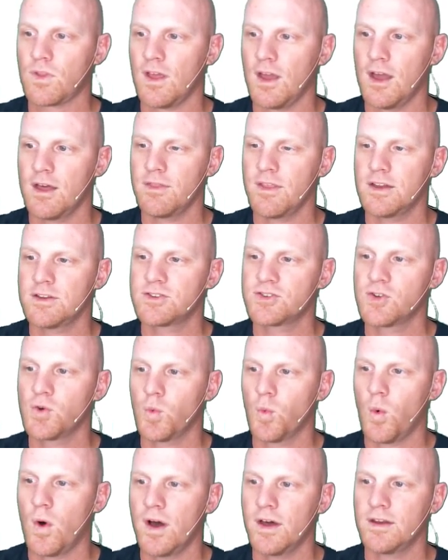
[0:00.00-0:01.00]
and then to
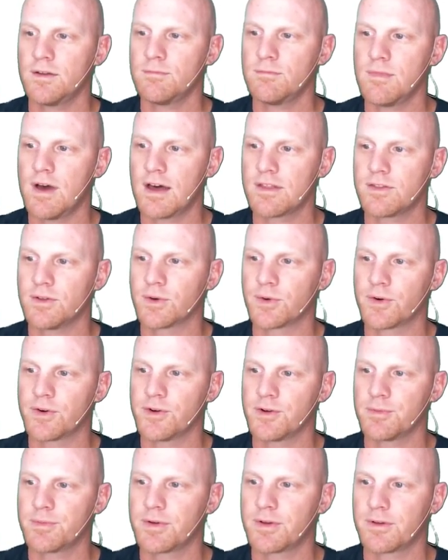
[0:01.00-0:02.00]
one methyl
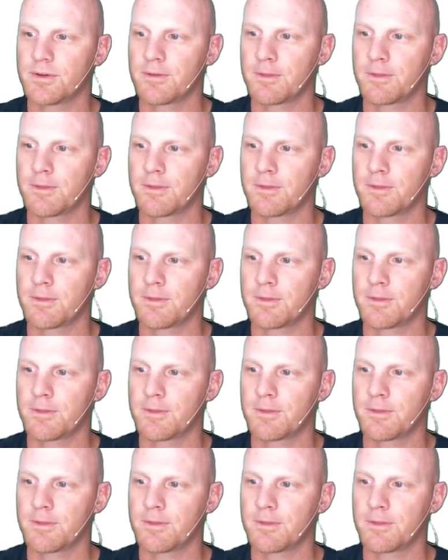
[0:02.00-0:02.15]
group.